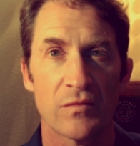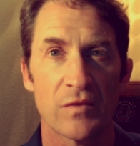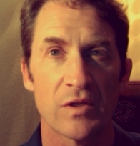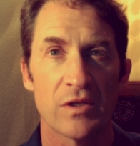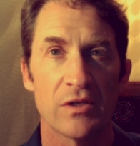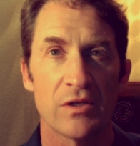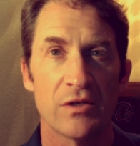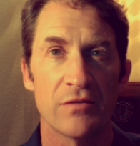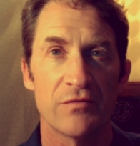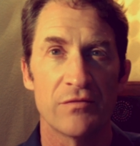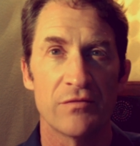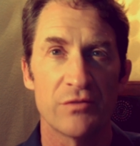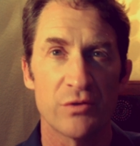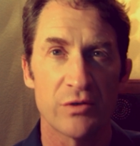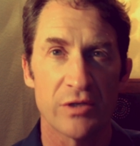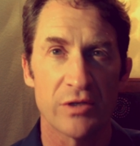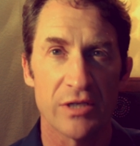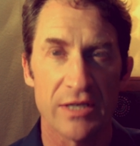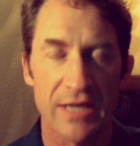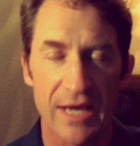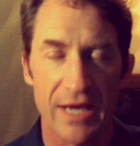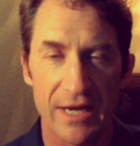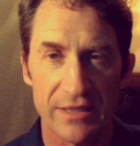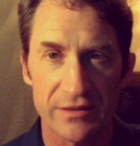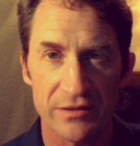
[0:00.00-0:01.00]
And if you
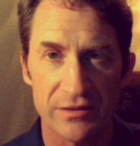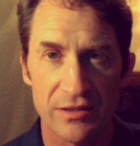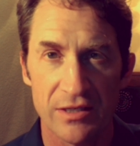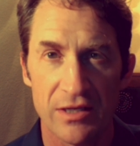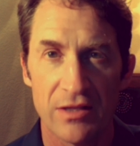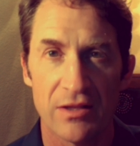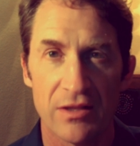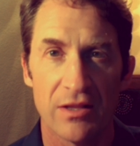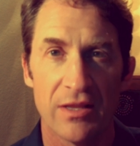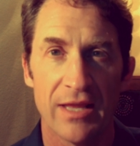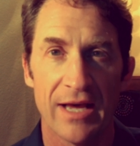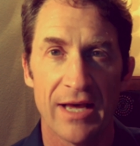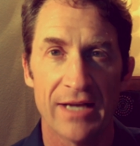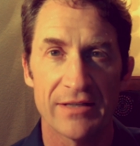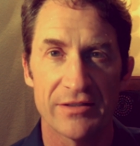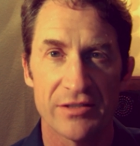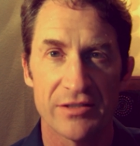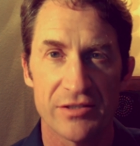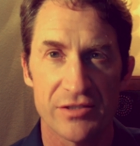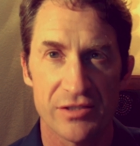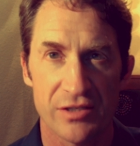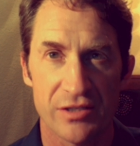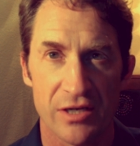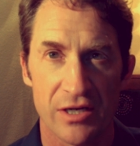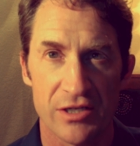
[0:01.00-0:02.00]
connect that
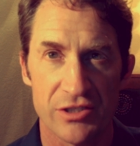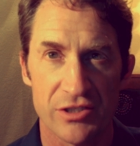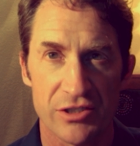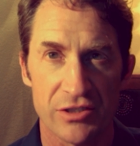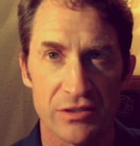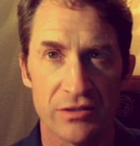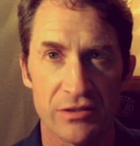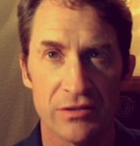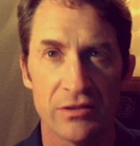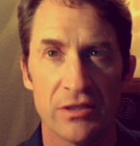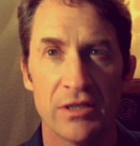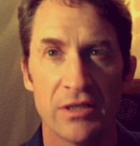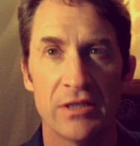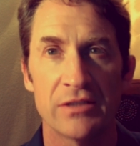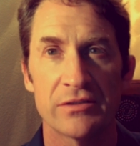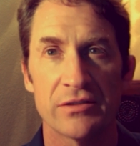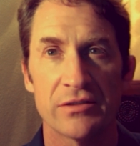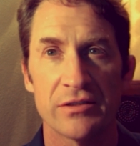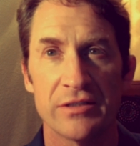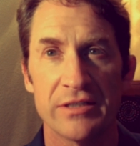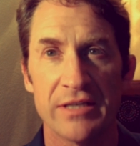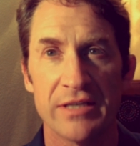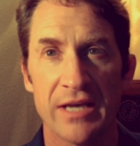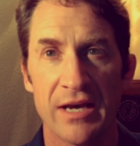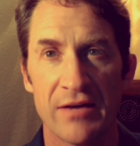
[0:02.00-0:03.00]
discussion to
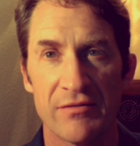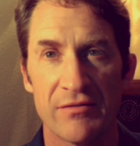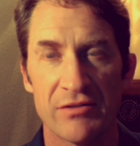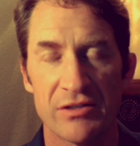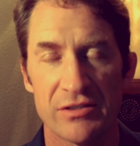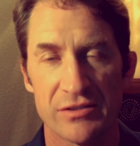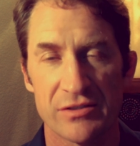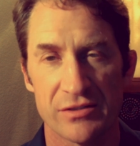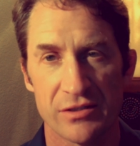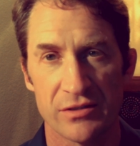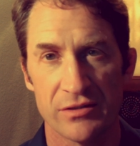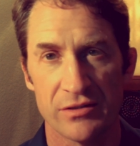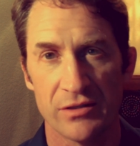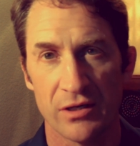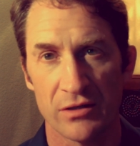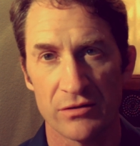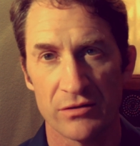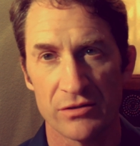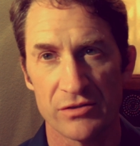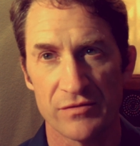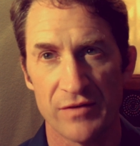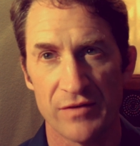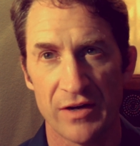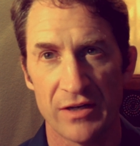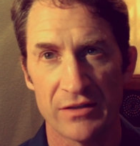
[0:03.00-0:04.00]
the evidence that
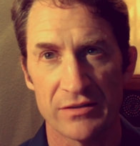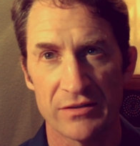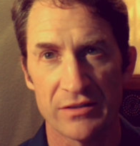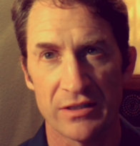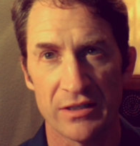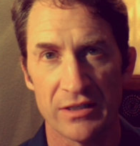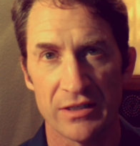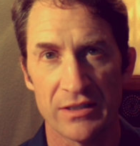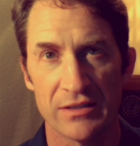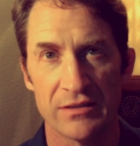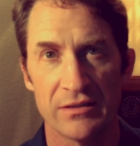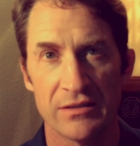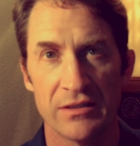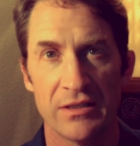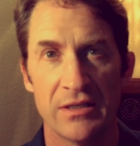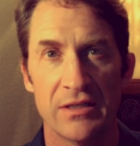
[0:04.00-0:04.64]
Douglas Valentine